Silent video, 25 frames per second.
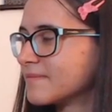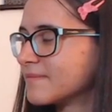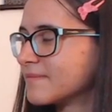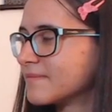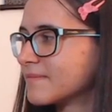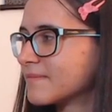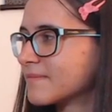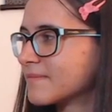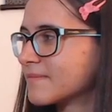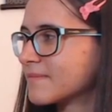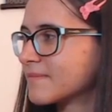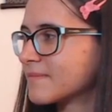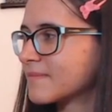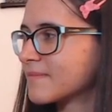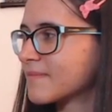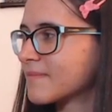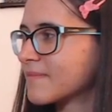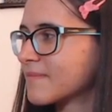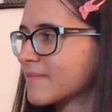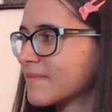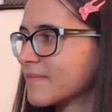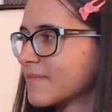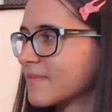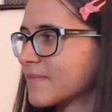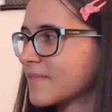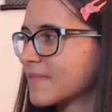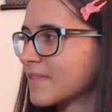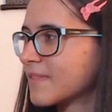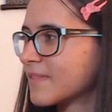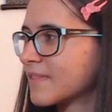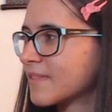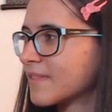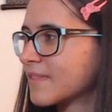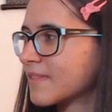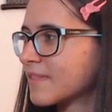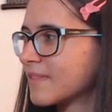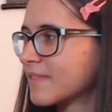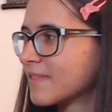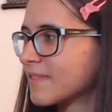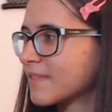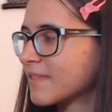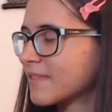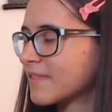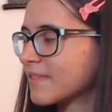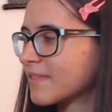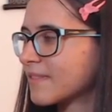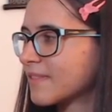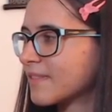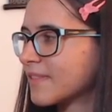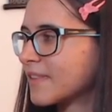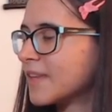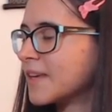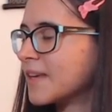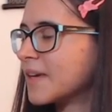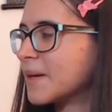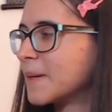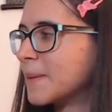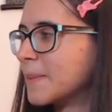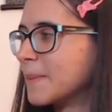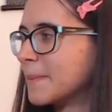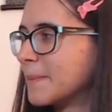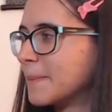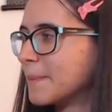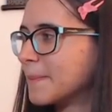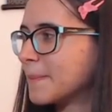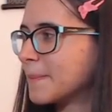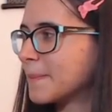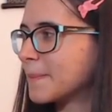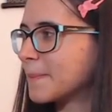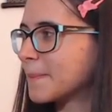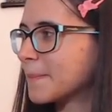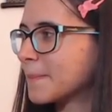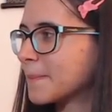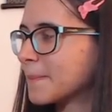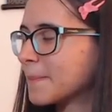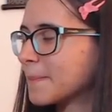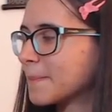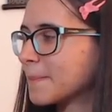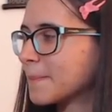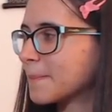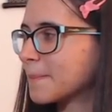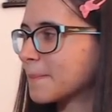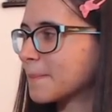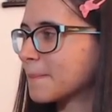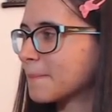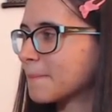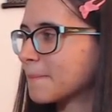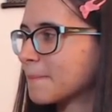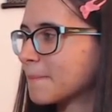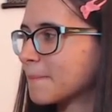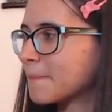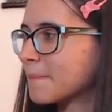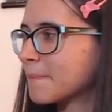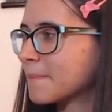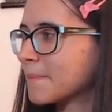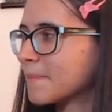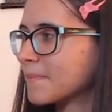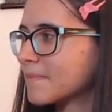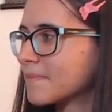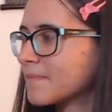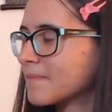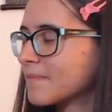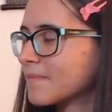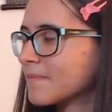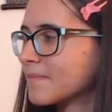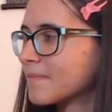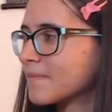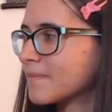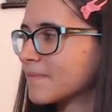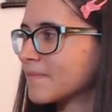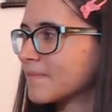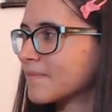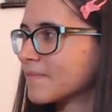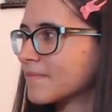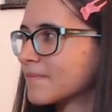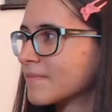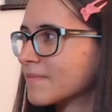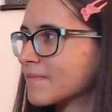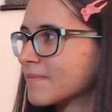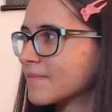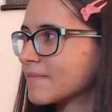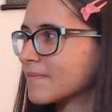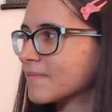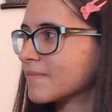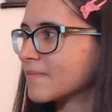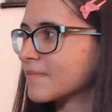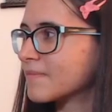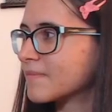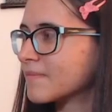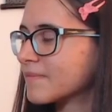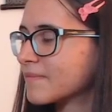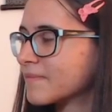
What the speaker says: This person isn't speaking.